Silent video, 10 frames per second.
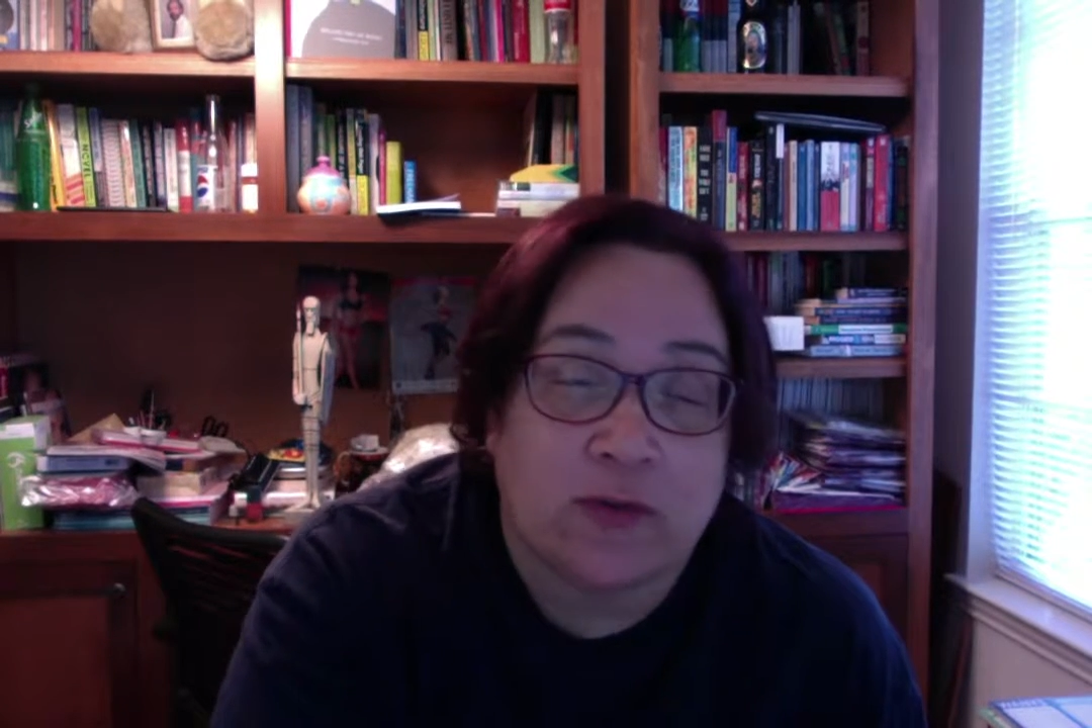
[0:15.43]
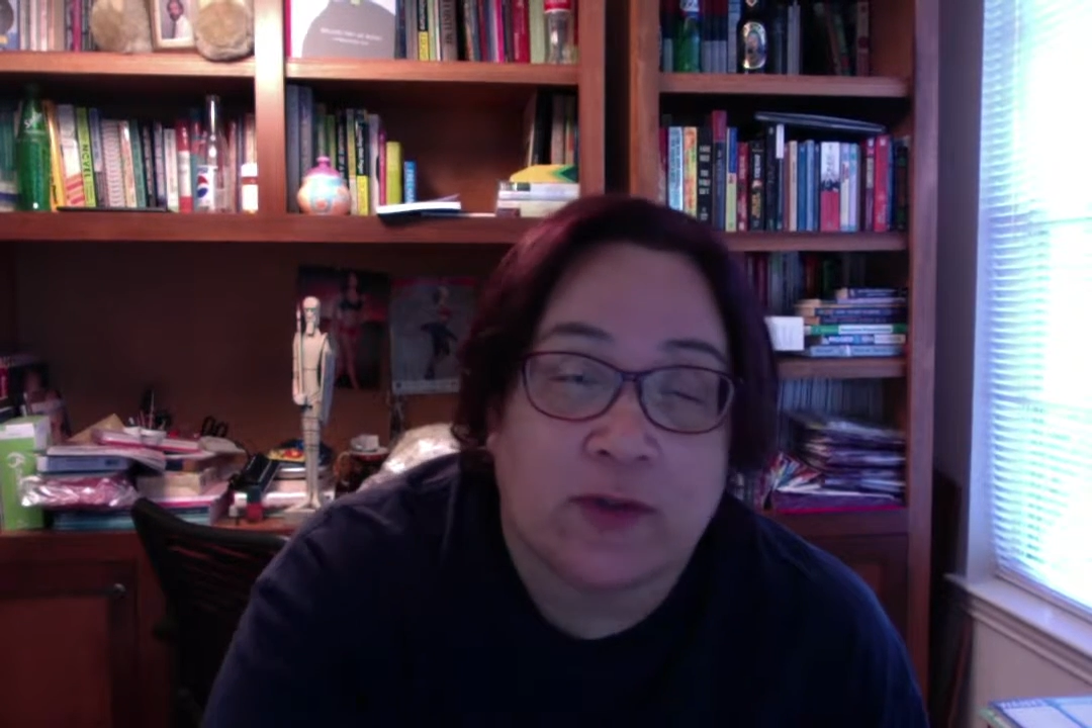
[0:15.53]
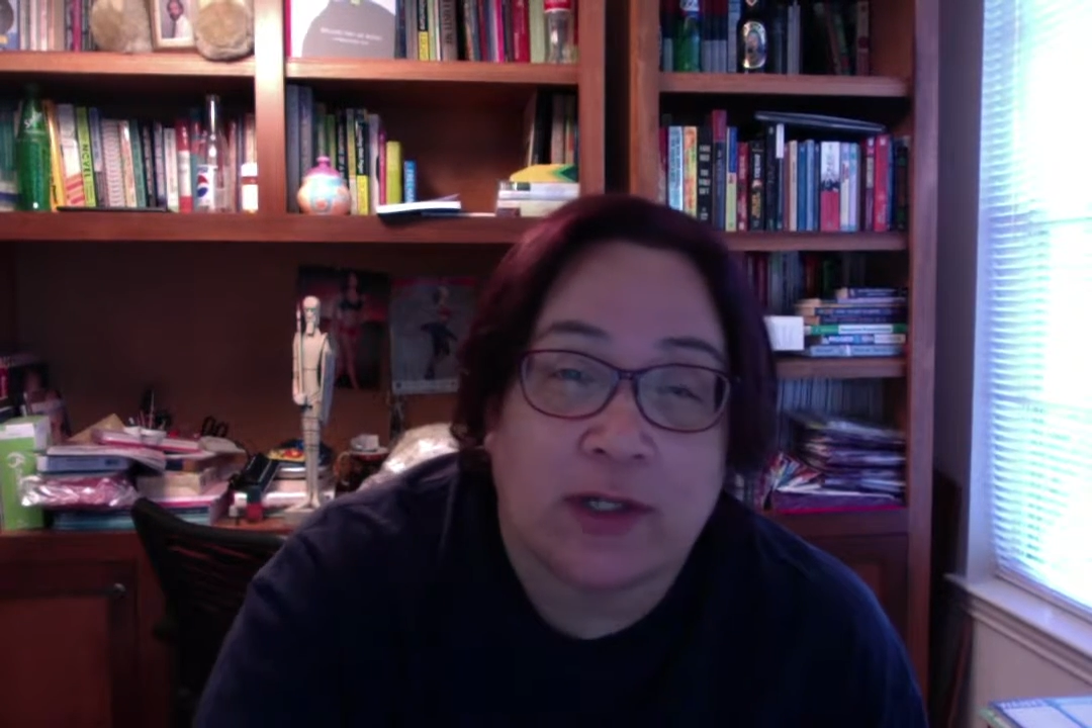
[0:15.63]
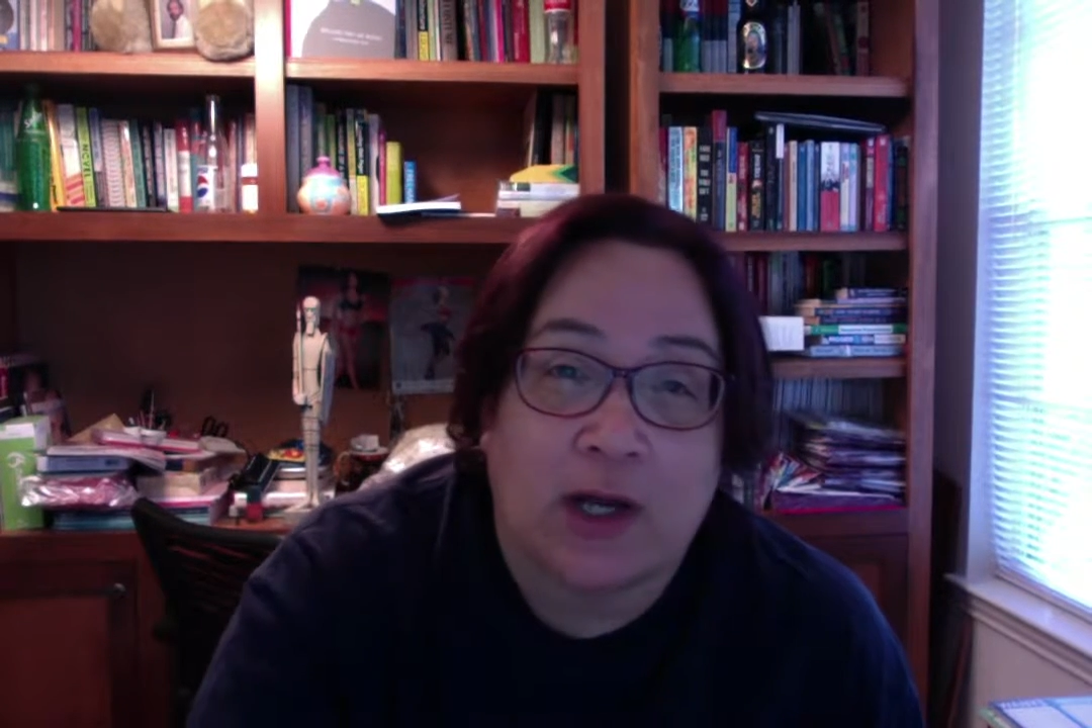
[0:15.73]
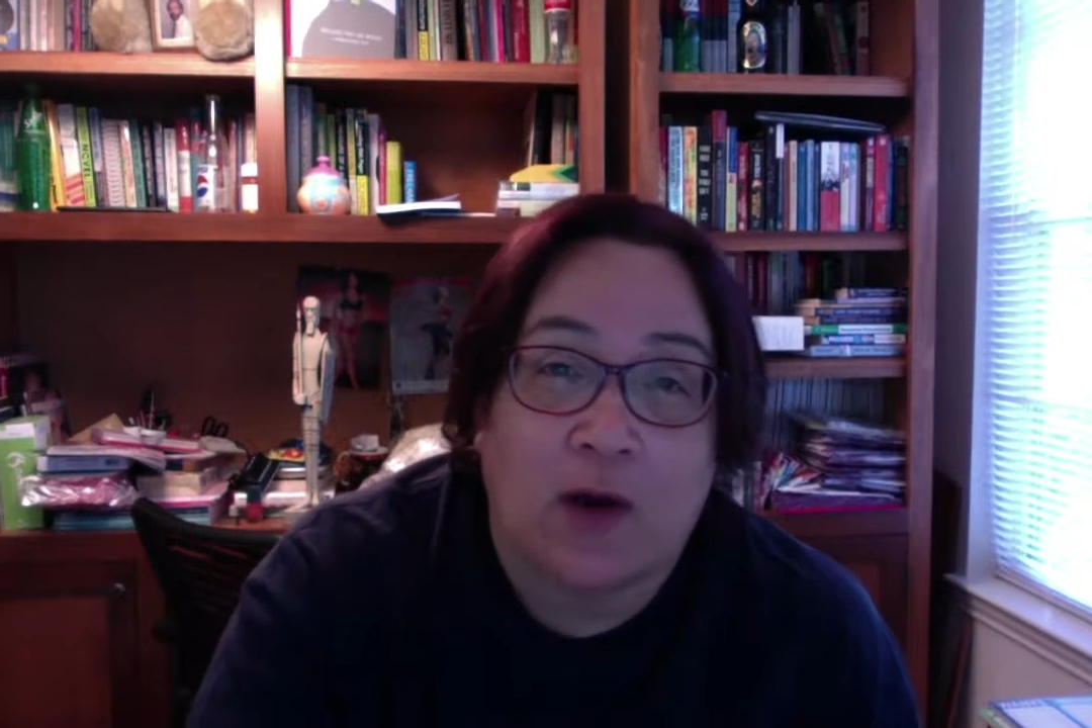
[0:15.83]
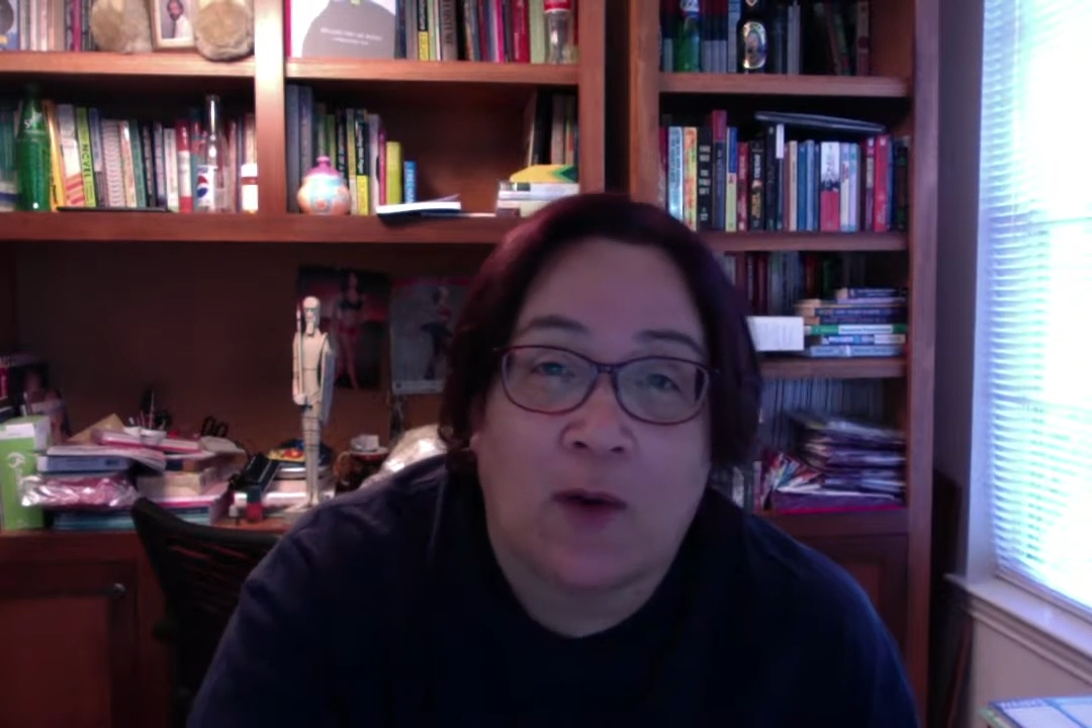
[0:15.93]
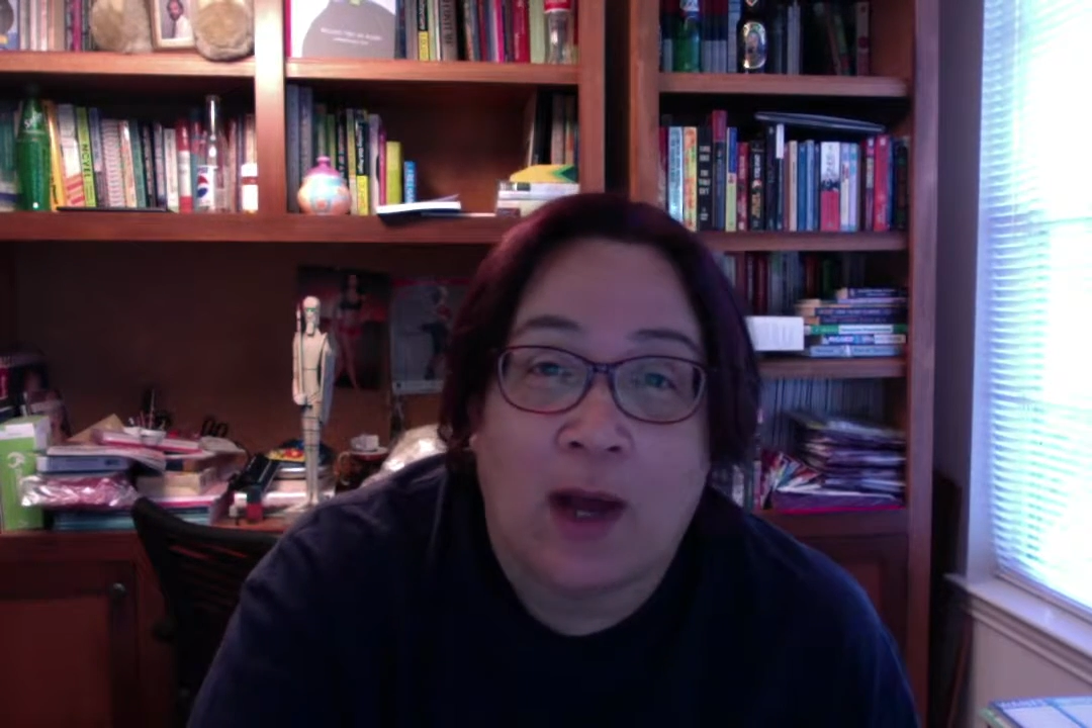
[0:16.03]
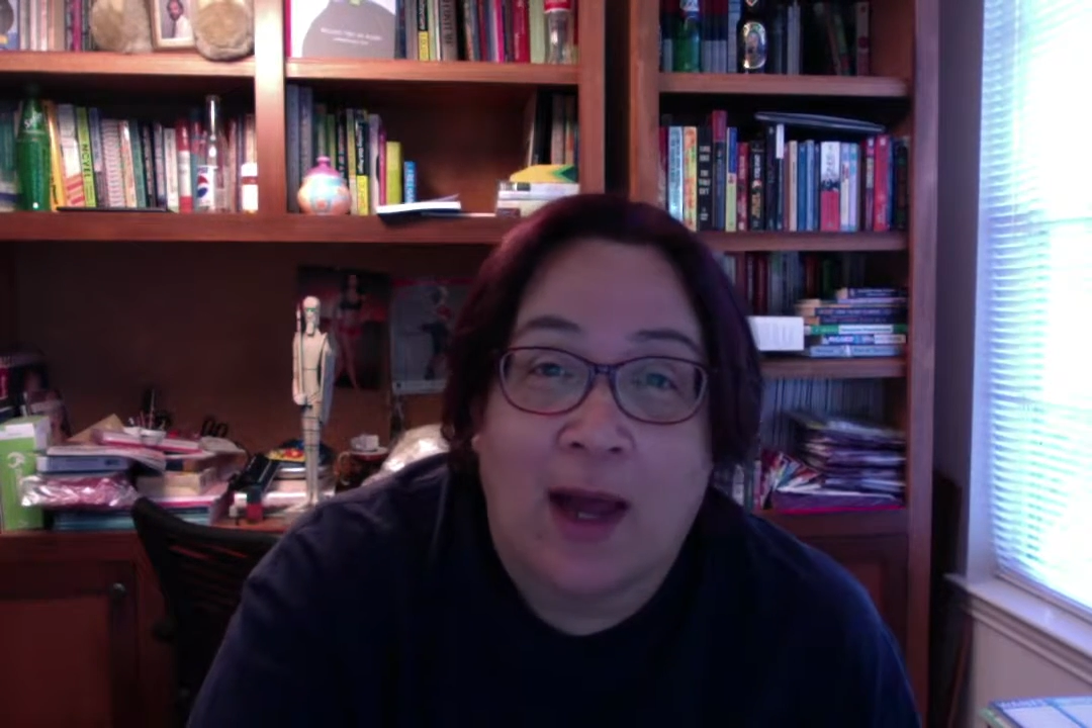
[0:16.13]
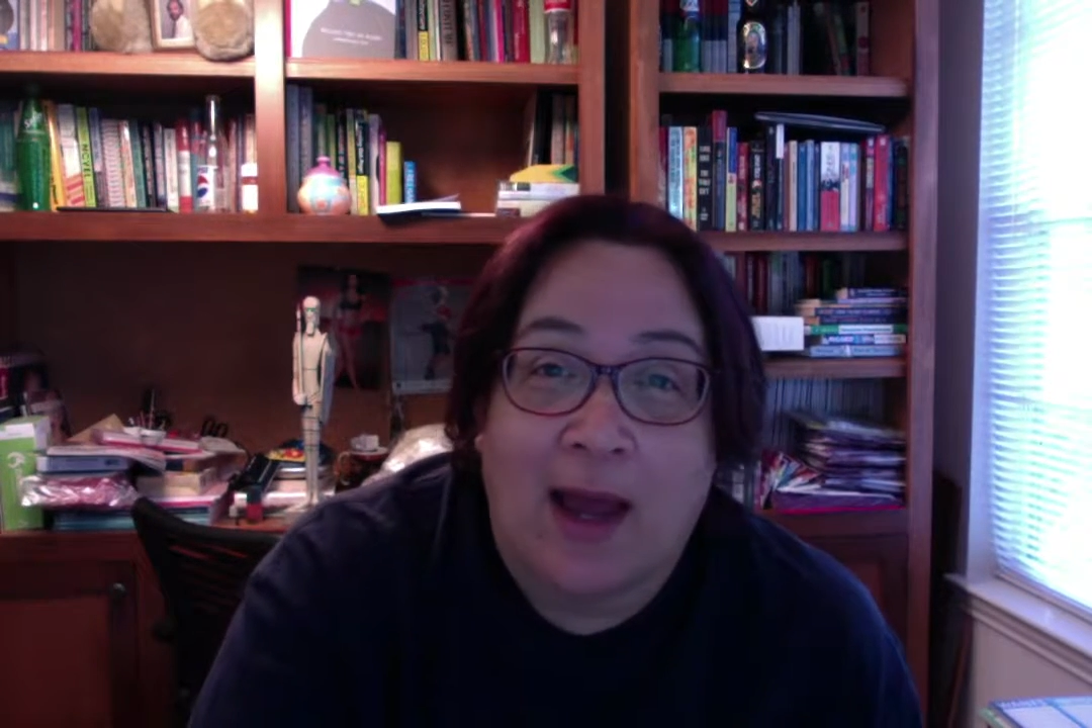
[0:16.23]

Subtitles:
video,